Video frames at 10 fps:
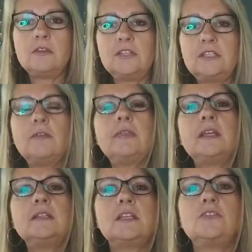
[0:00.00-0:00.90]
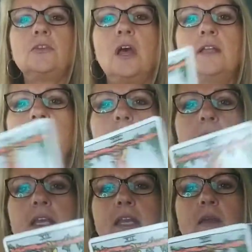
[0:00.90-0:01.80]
There's still things that you're contemplating